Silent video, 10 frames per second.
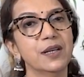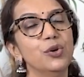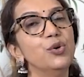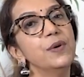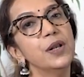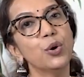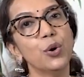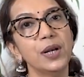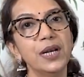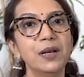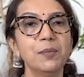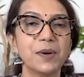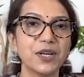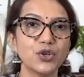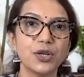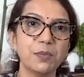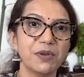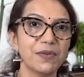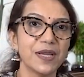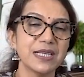You will call it pressure
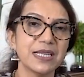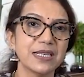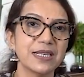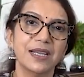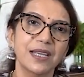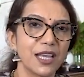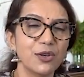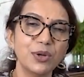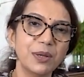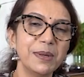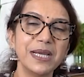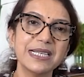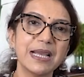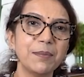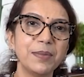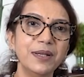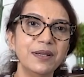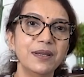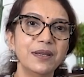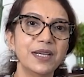epiphysis. Can you give me example?
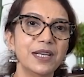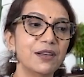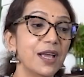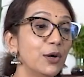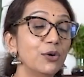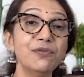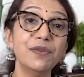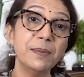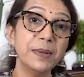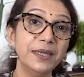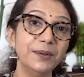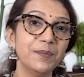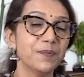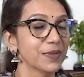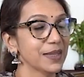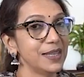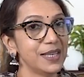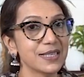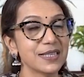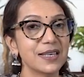Head of femur?
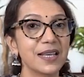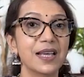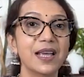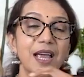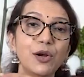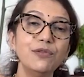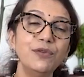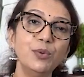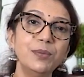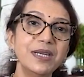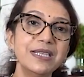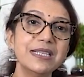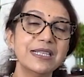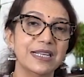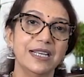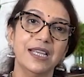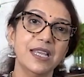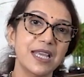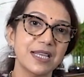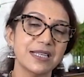Yes. Head of humerus?
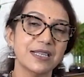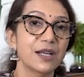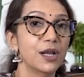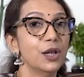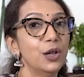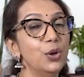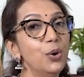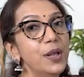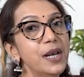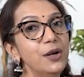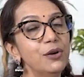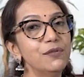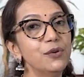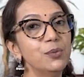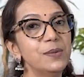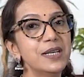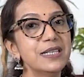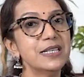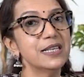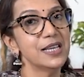Yes. Lower end of
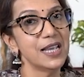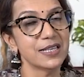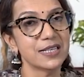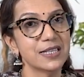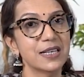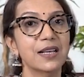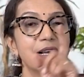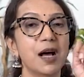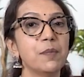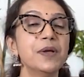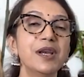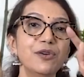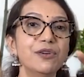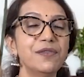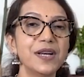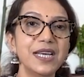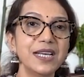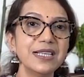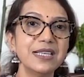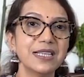humerus? Yes. Upper end of
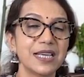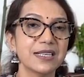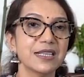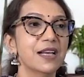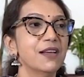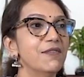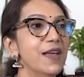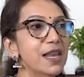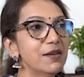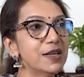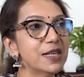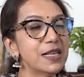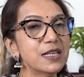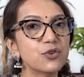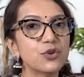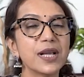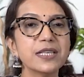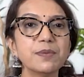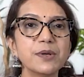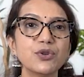radius? Yes. Wherever there is
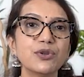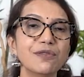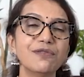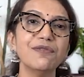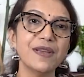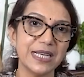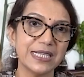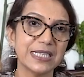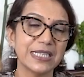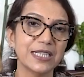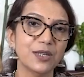transmission of weight,